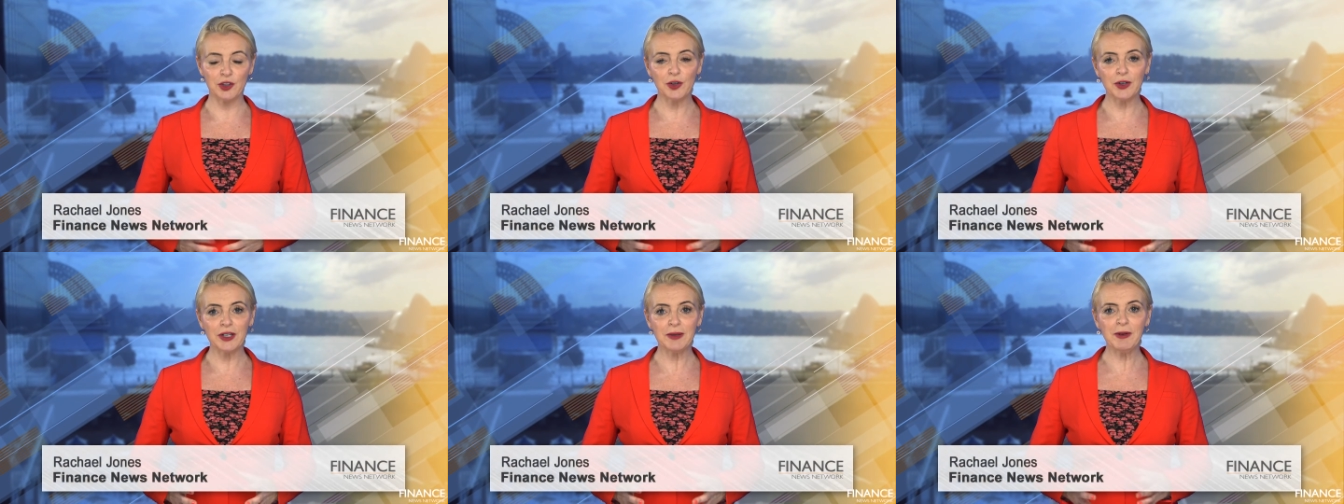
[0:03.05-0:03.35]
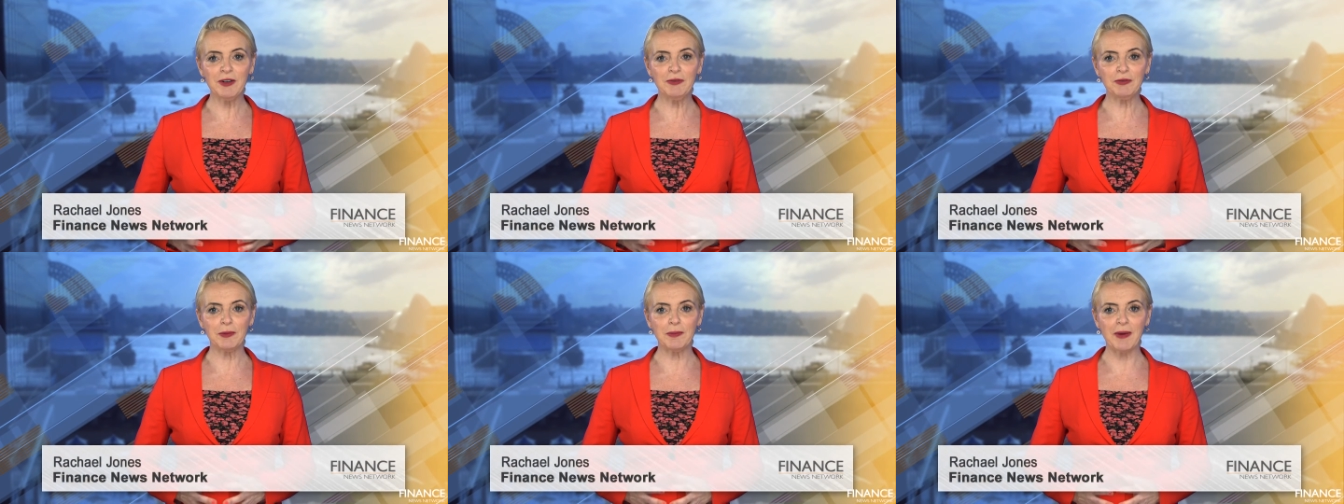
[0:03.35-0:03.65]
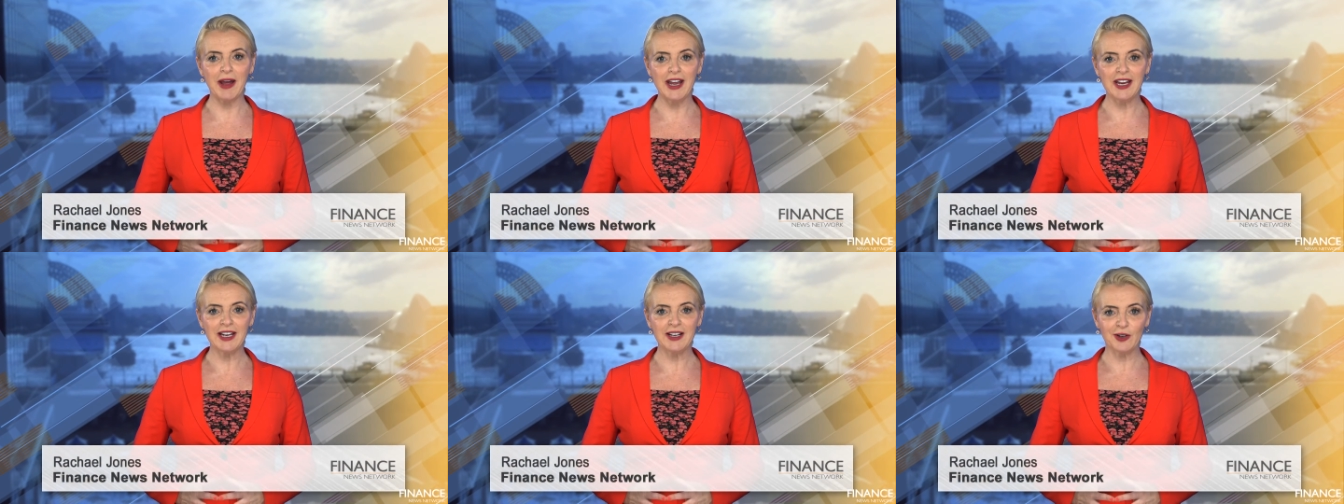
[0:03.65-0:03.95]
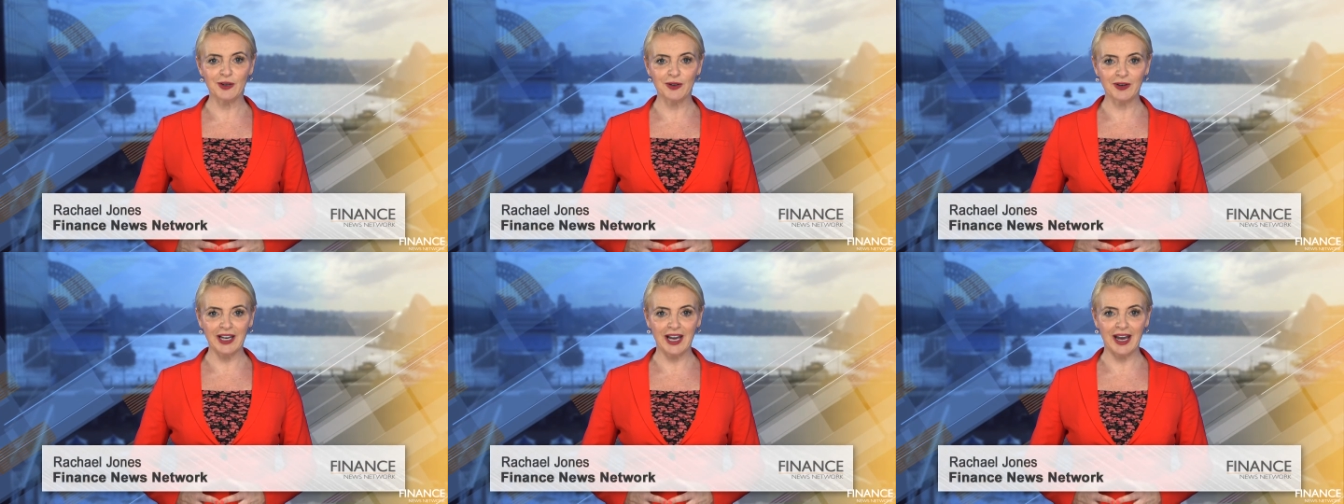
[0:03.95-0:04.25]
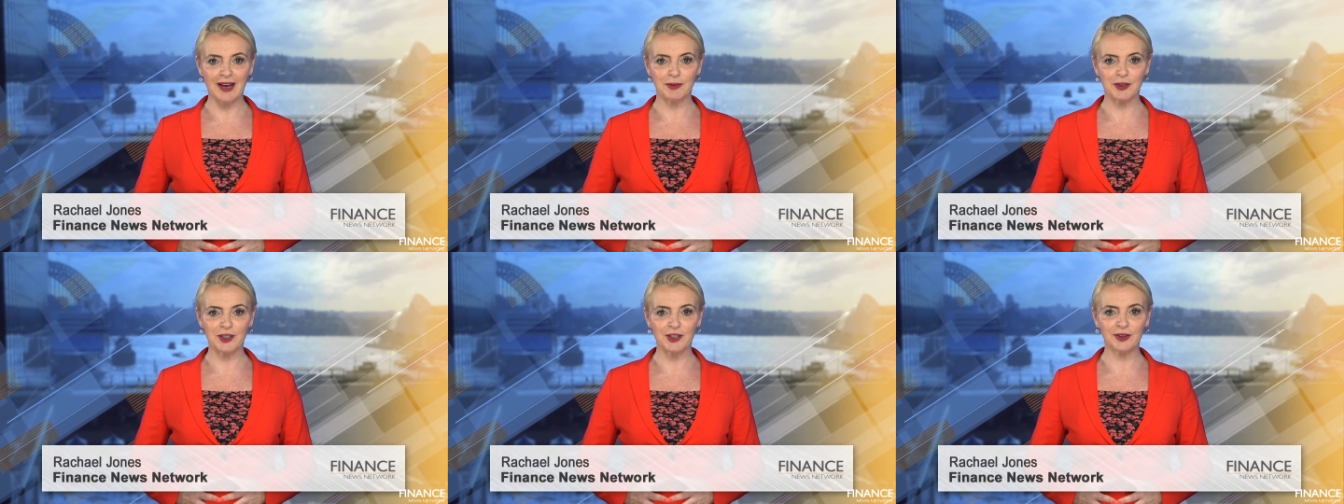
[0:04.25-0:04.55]
Joining me from Acorn
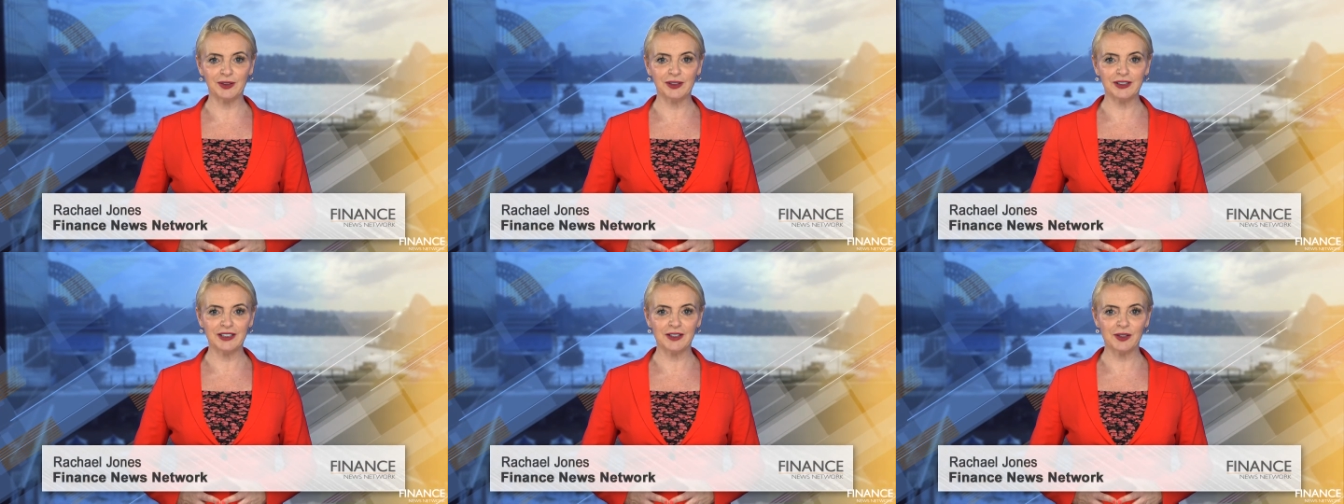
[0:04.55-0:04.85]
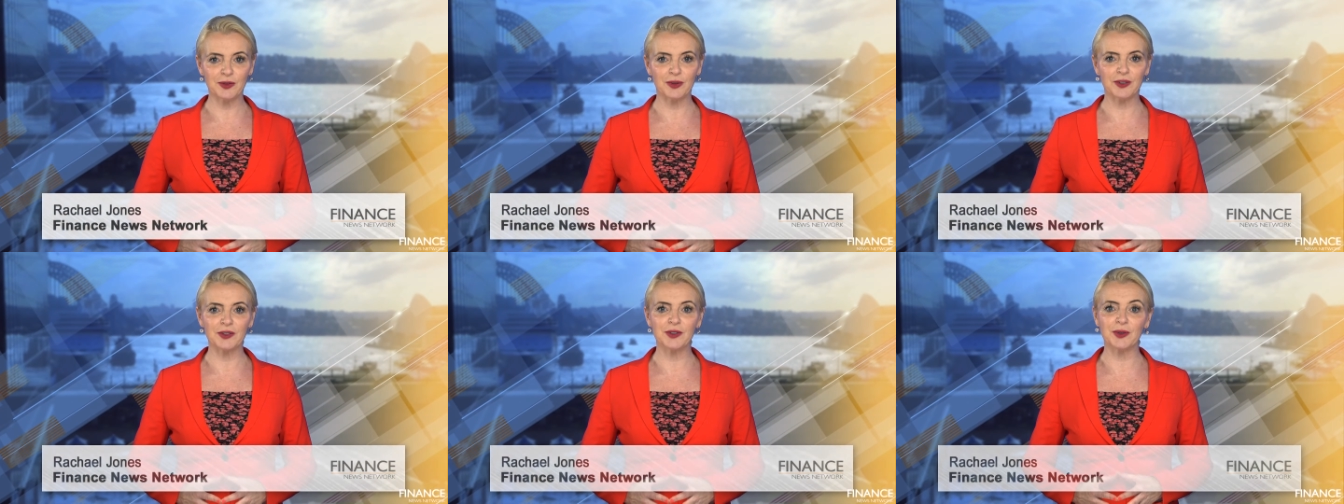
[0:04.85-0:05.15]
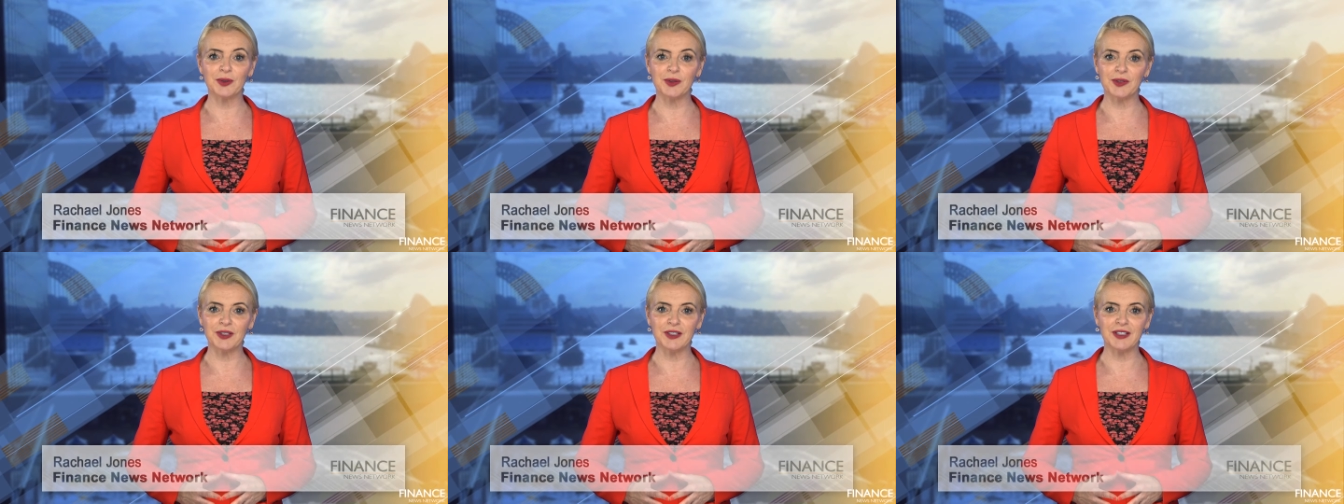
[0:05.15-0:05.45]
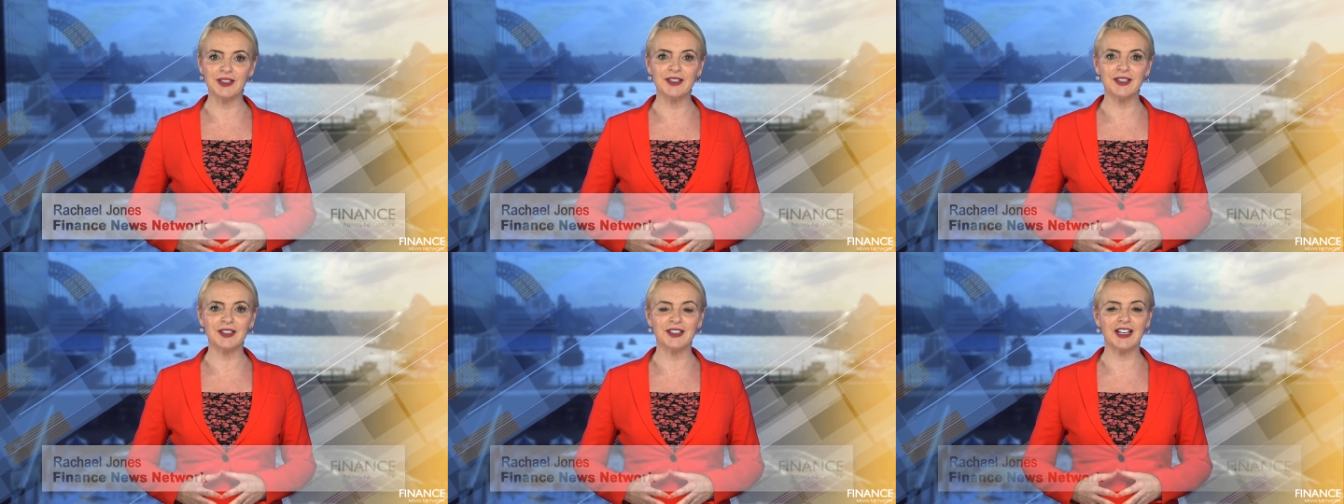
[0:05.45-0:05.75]
Capital is resources